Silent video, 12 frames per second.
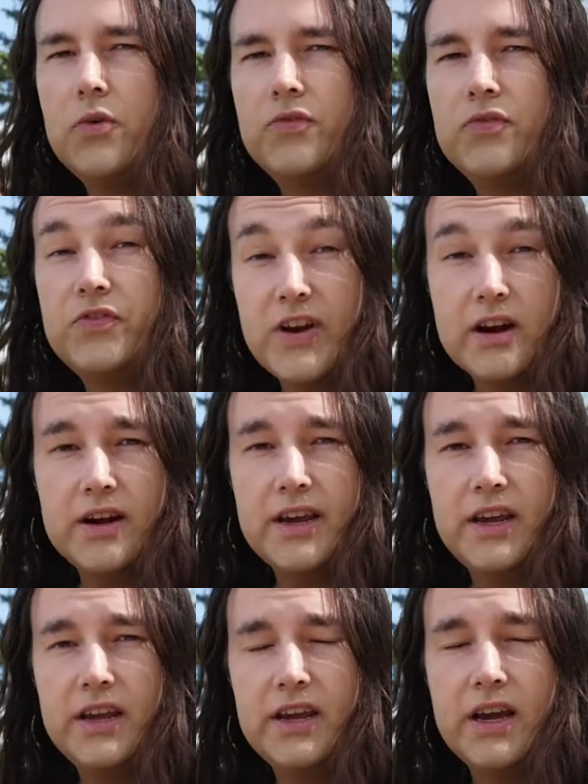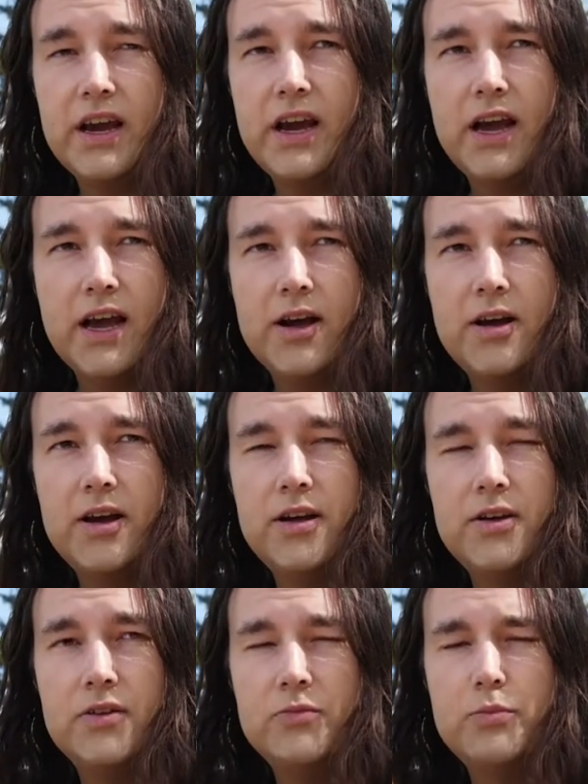very uh,
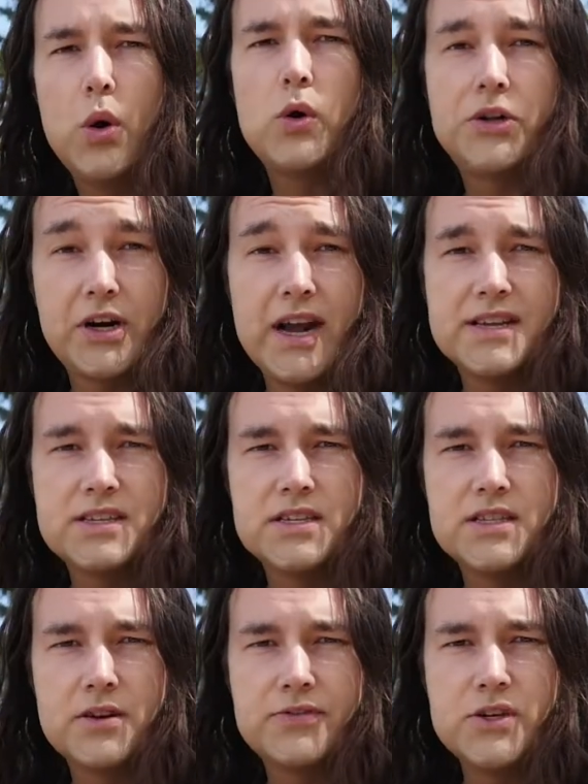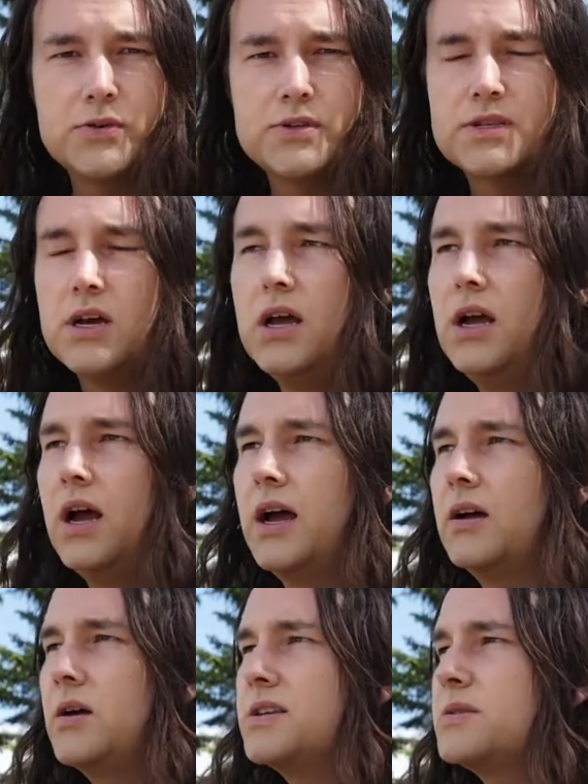polarized in their views,
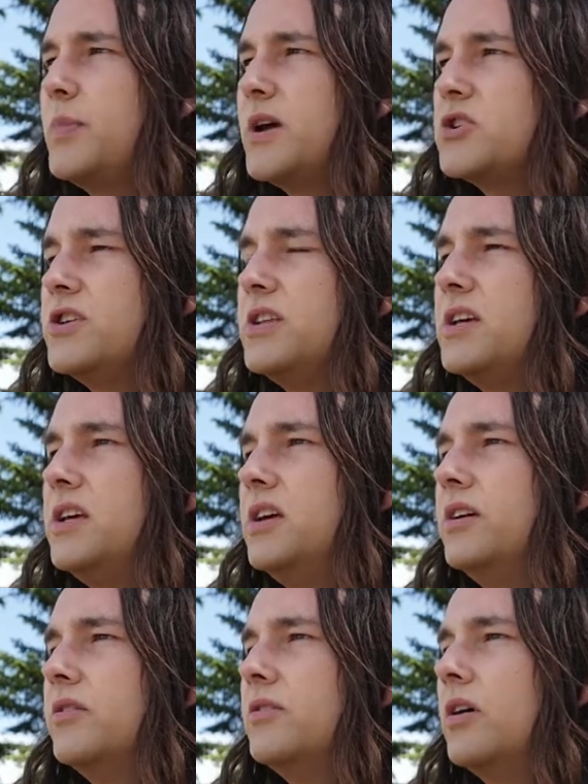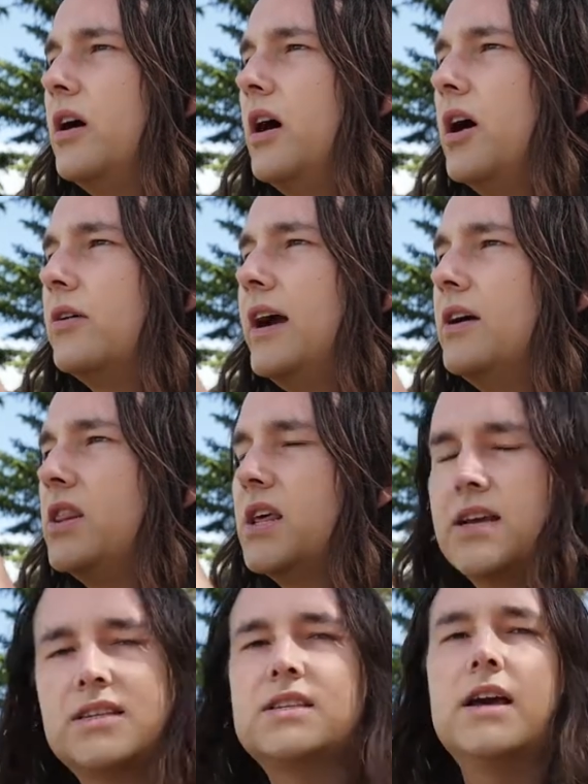uh, especially around
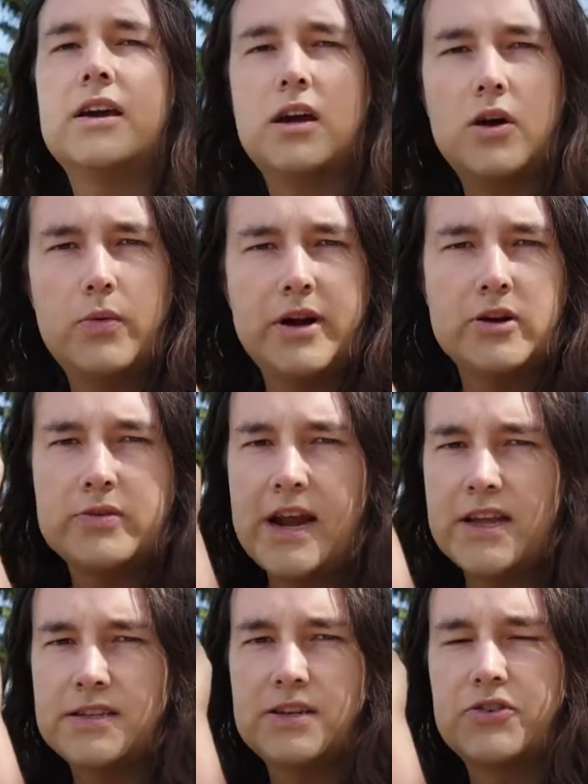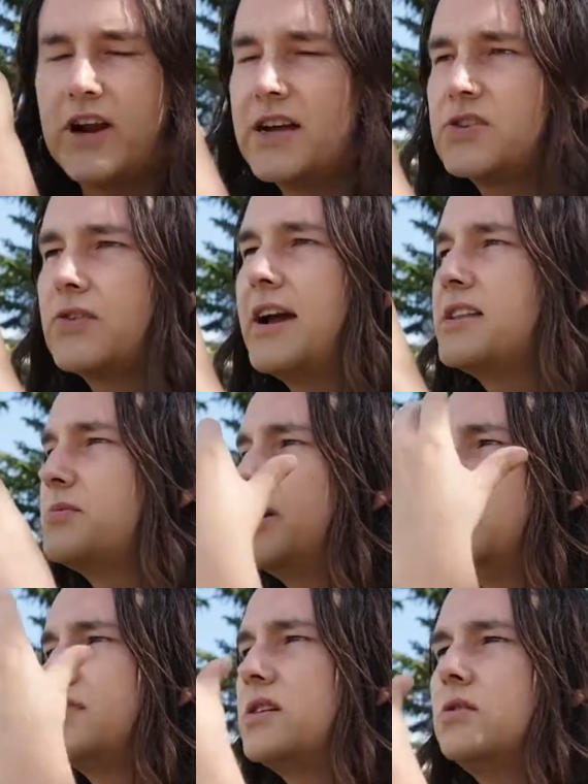things like queer rights and trans rights, but
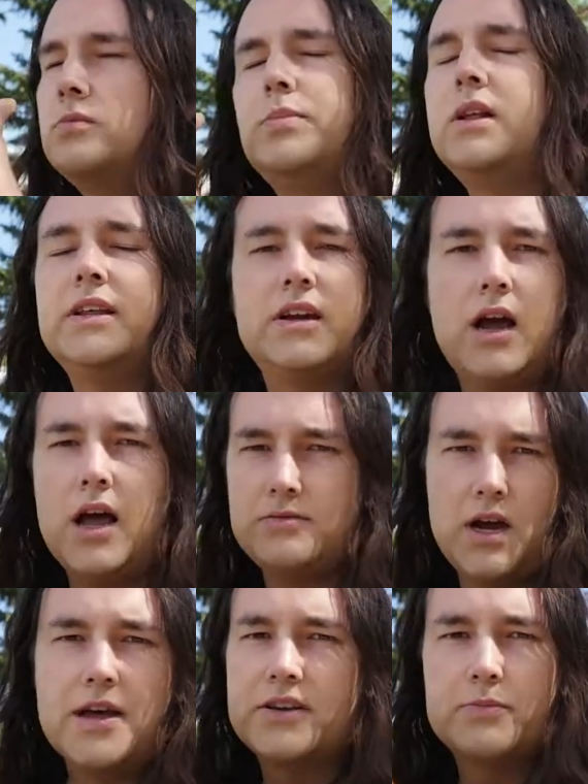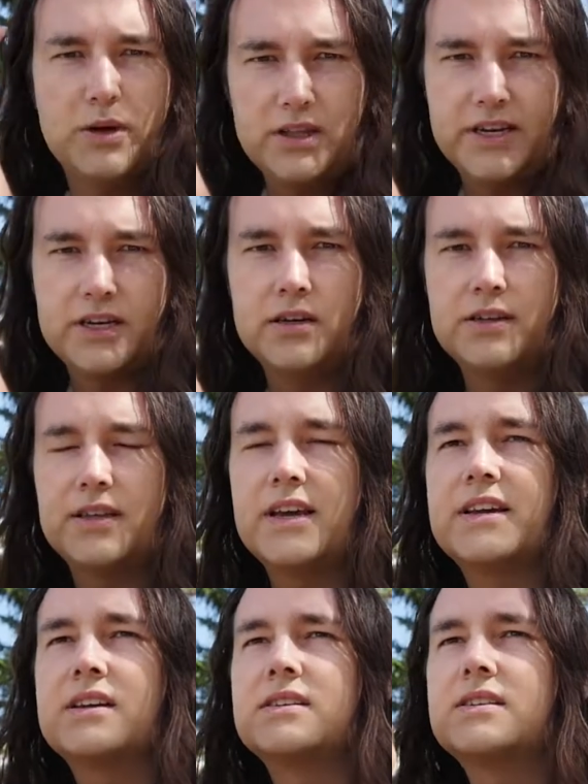also other political
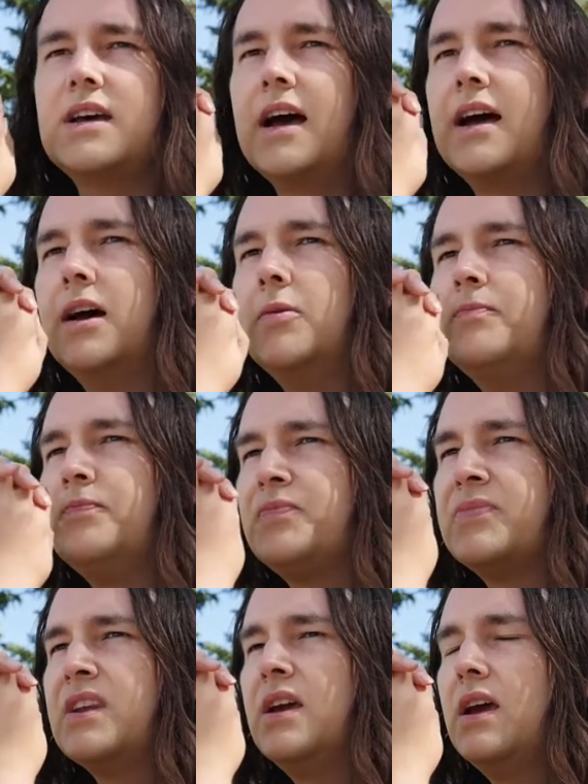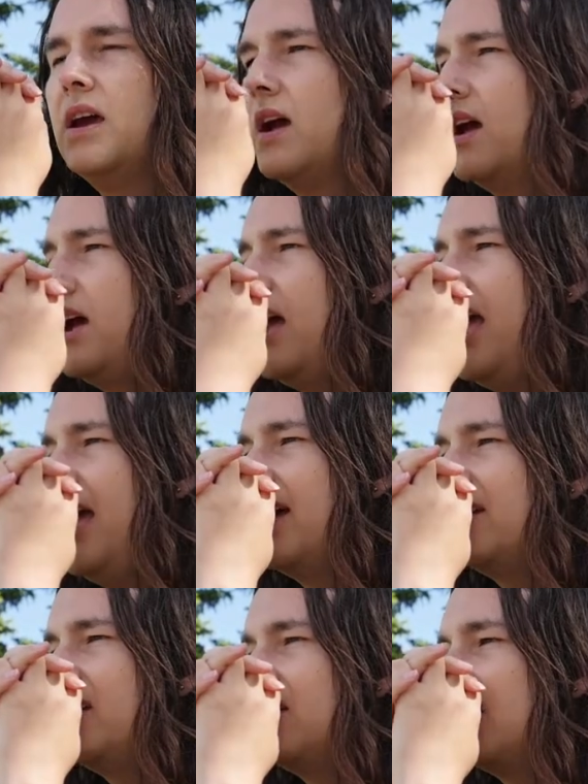things. Um,
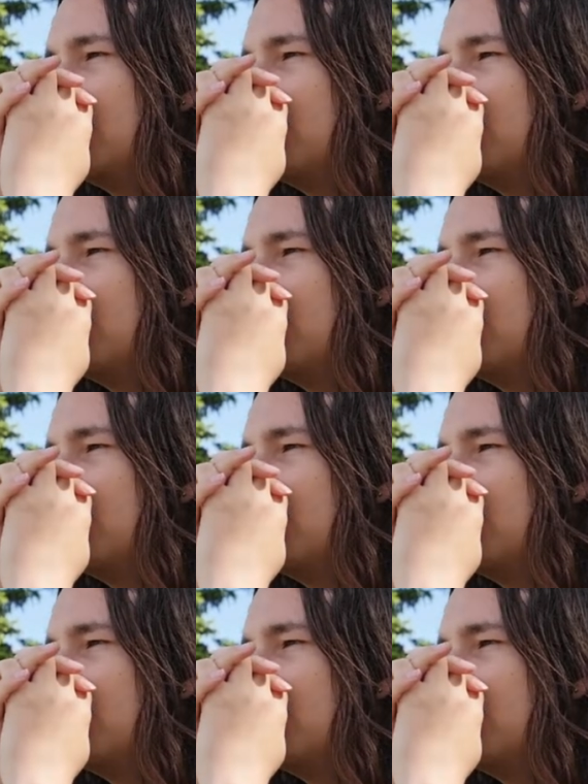and